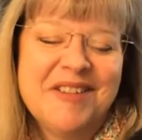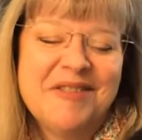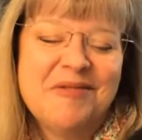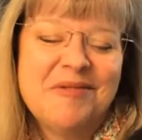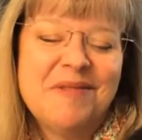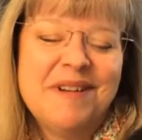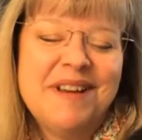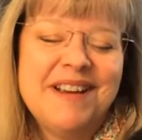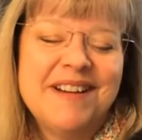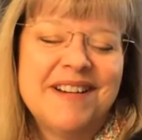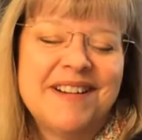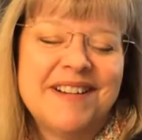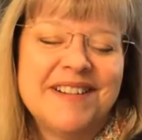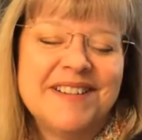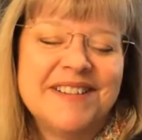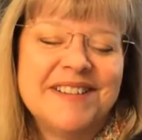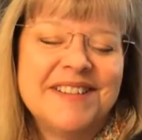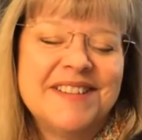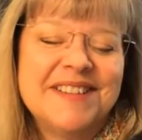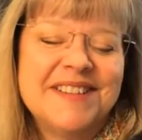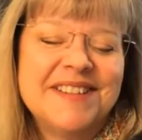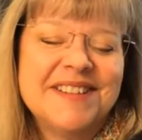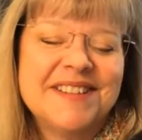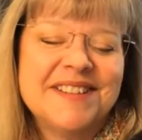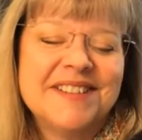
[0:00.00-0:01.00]
we are
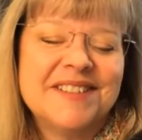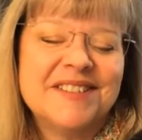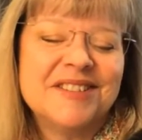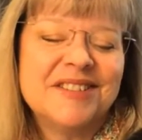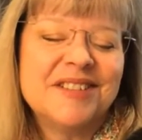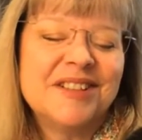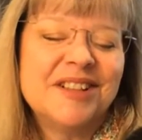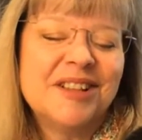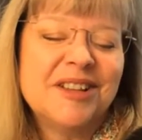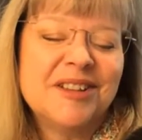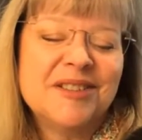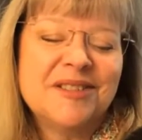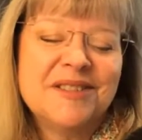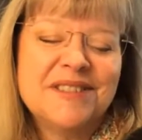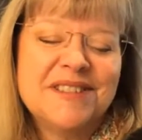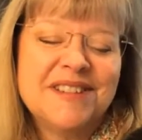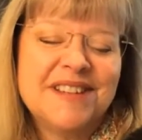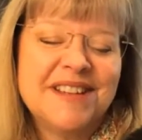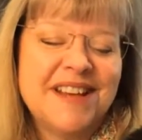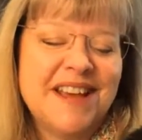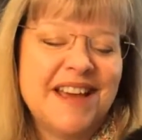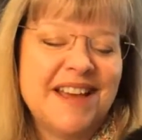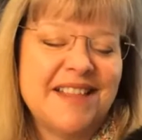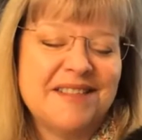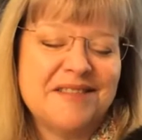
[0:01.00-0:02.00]
still close
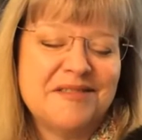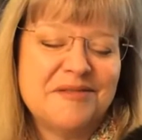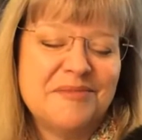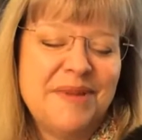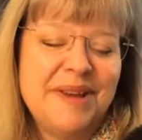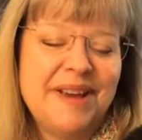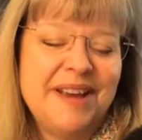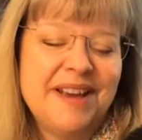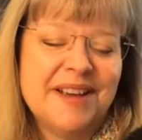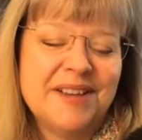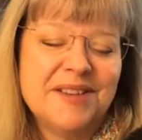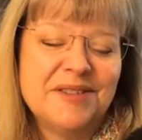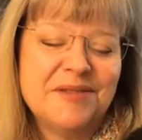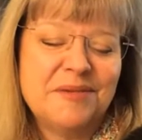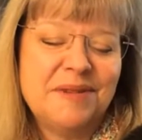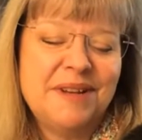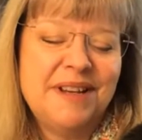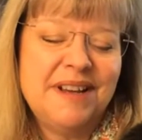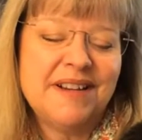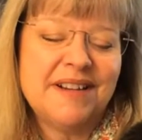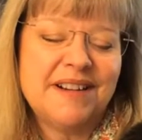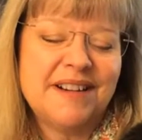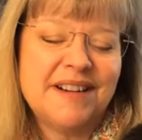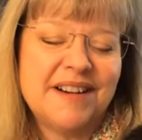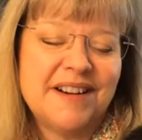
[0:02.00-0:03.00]
together because
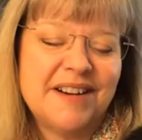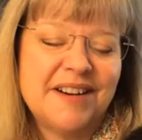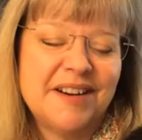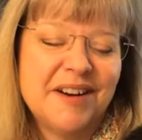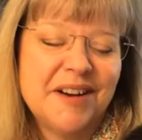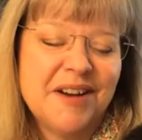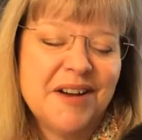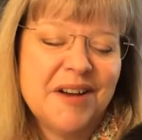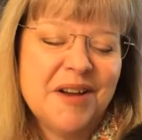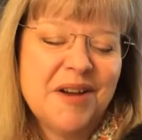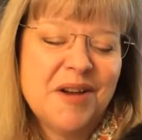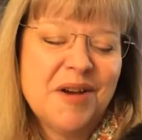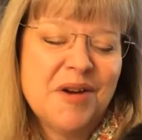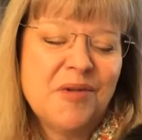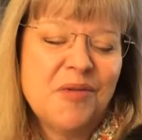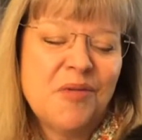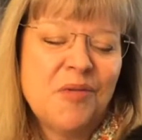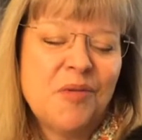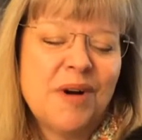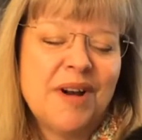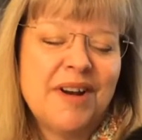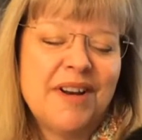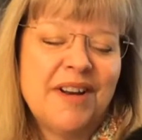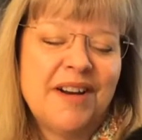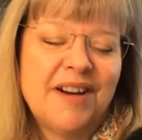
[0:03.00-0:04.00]
we are
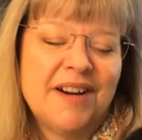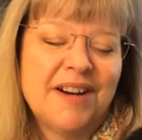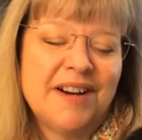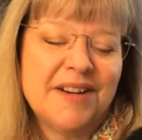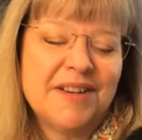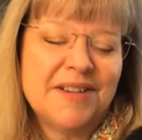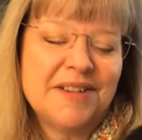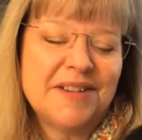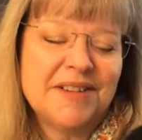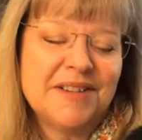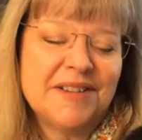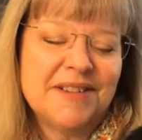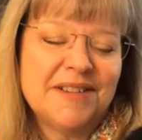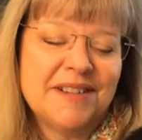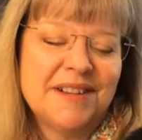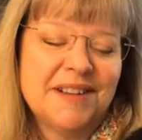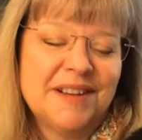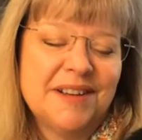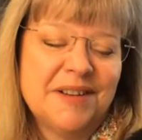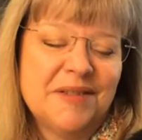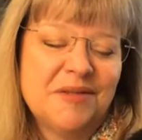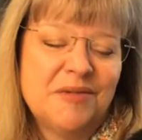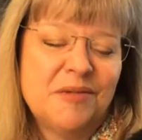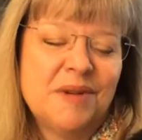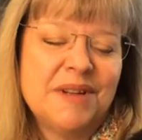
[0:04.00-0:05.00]
one heart,
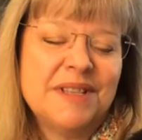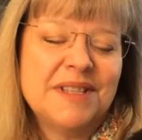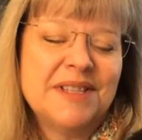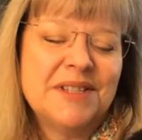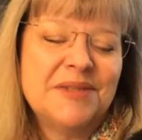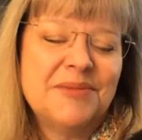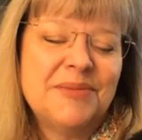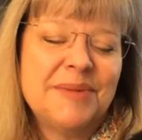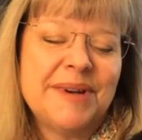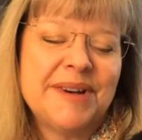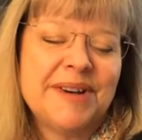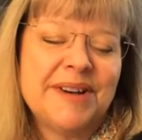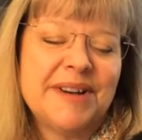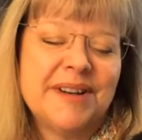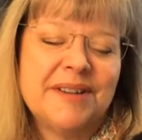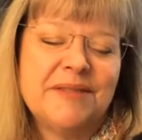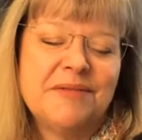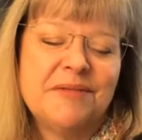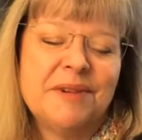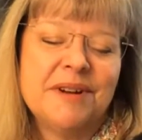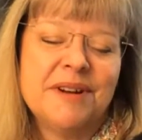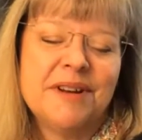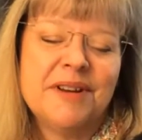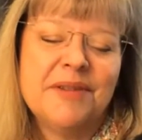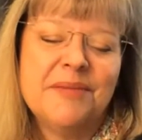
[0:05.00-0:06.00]
one spirit,
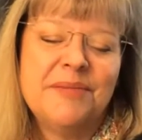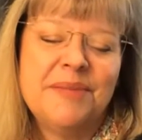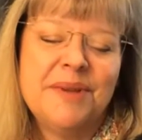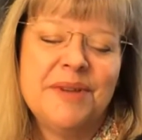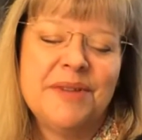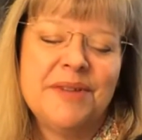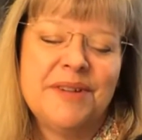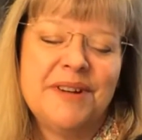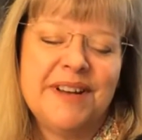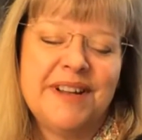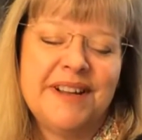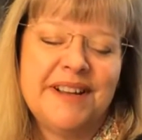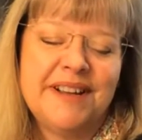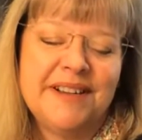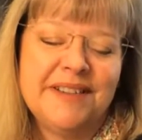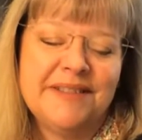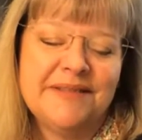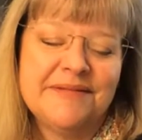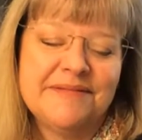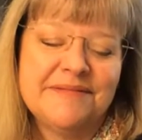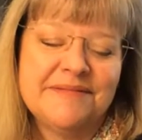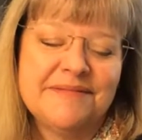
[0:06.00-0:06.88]
one community.